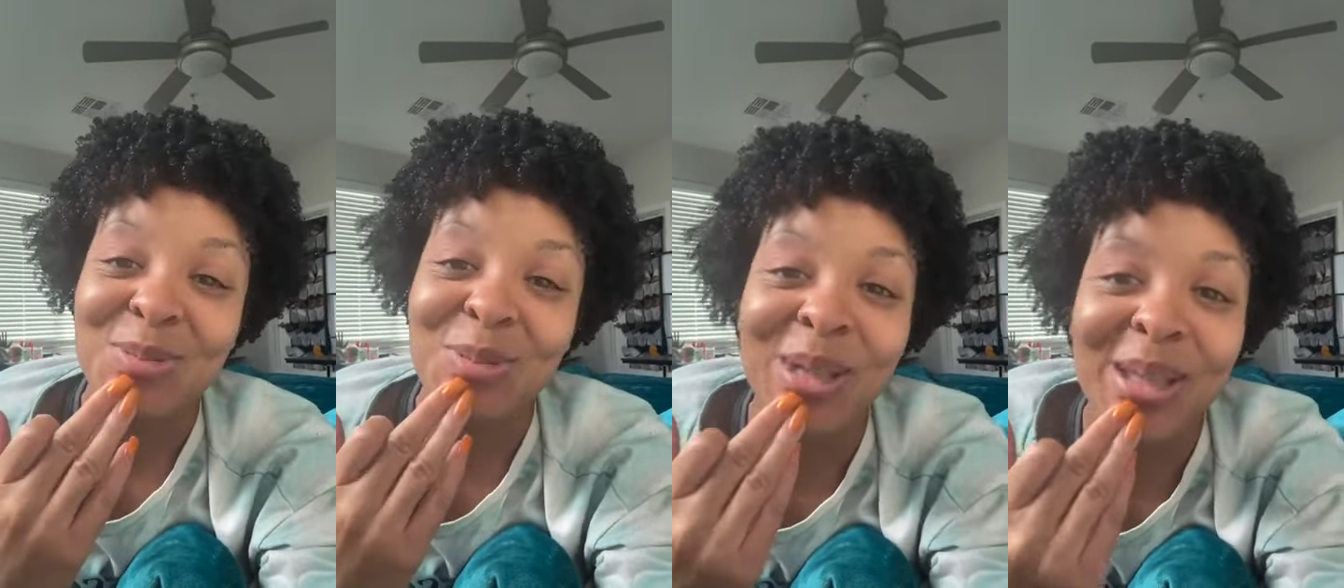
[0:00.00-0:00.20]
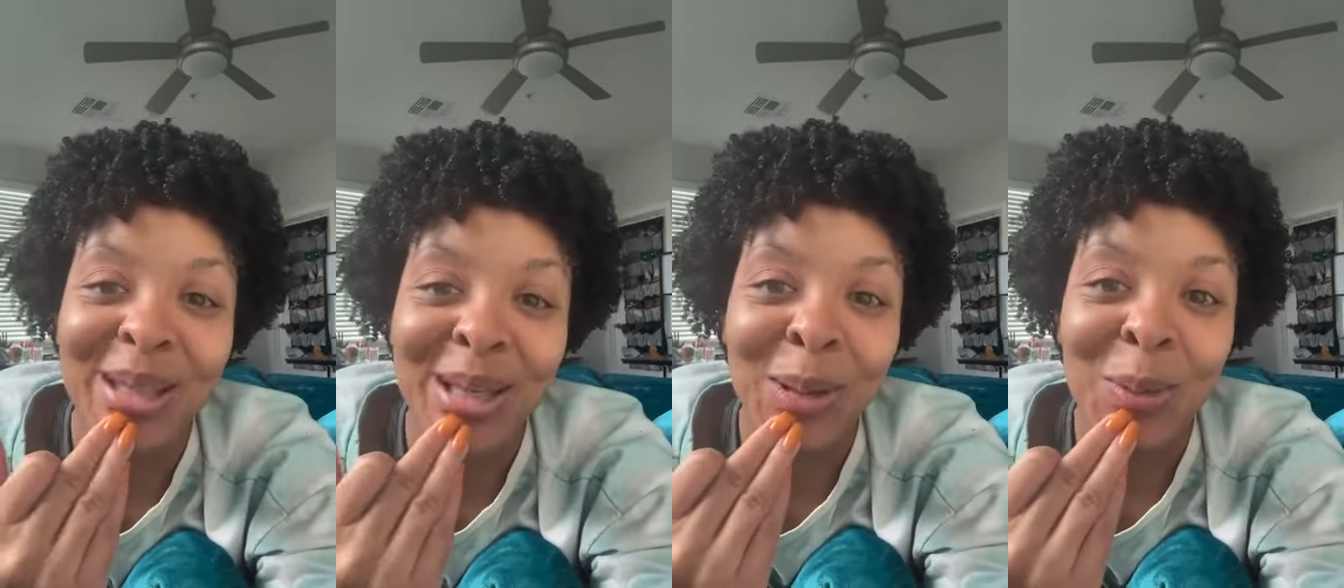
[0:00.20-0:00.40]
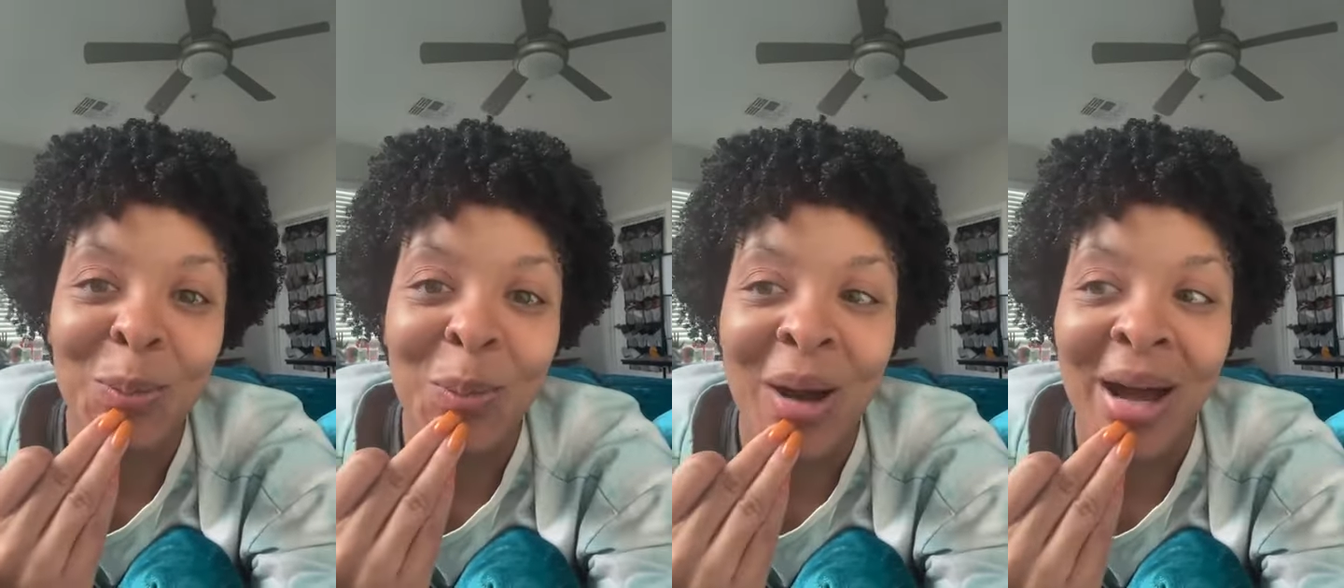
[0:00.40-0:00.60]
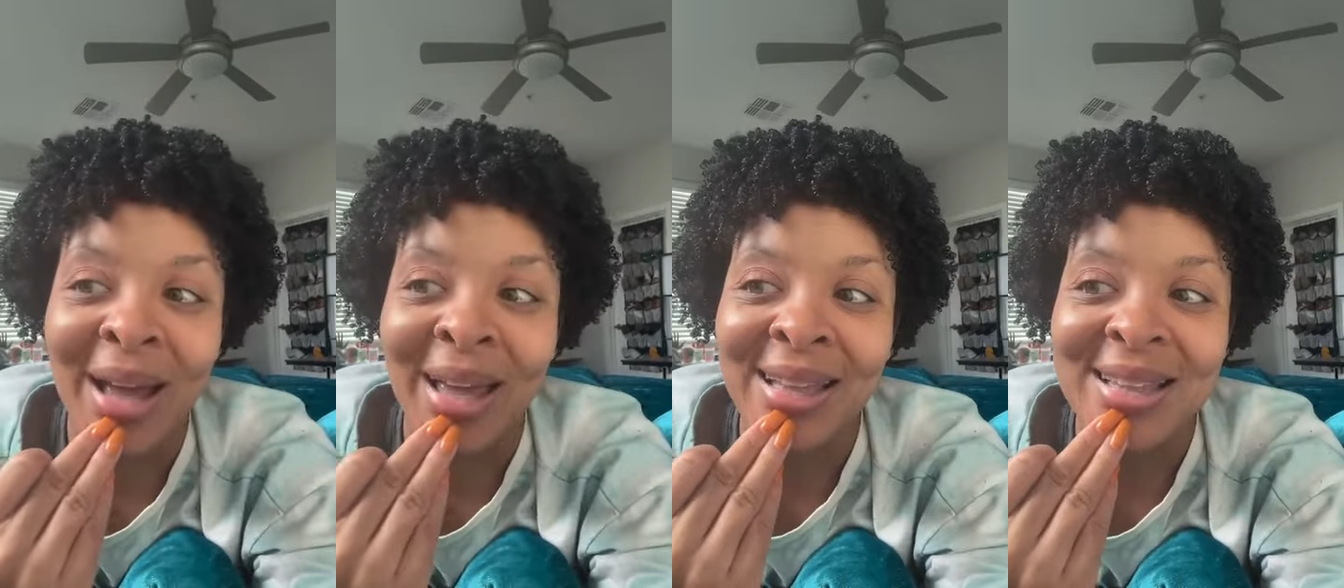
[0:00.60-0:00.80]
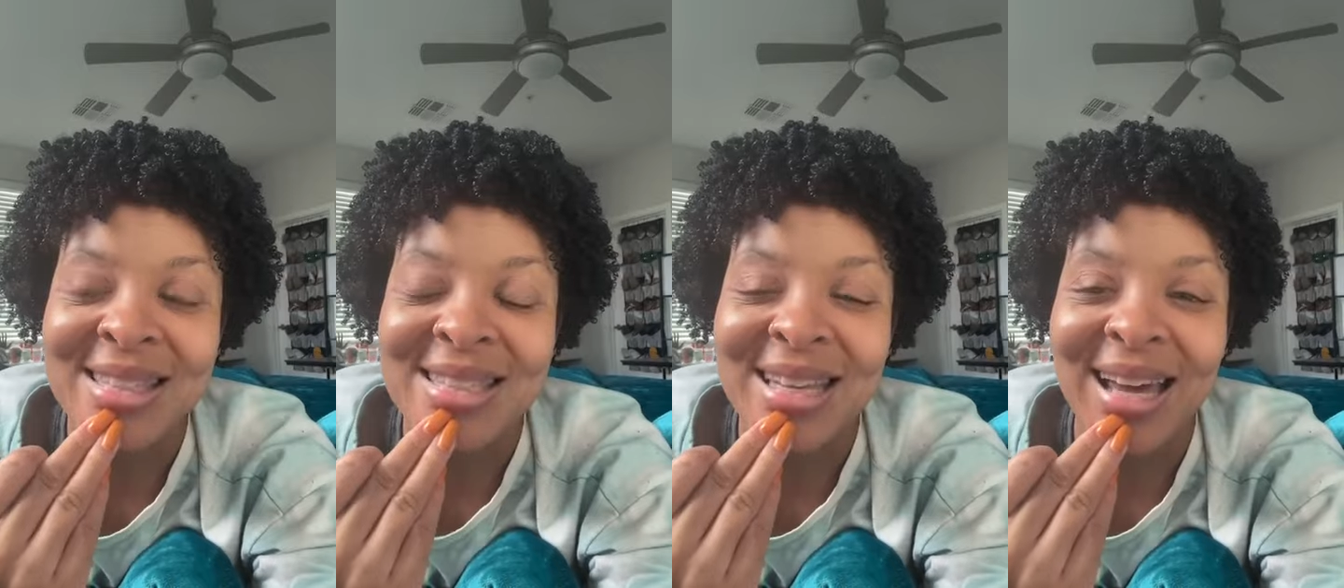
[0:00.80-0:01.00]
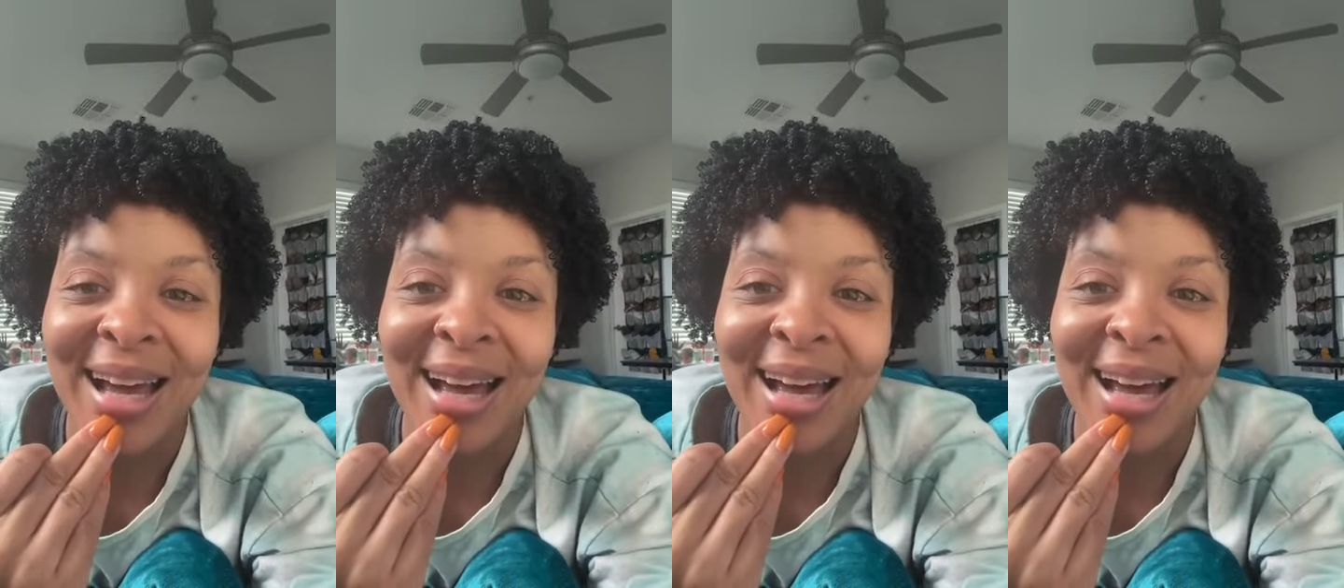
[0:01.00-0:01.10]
really what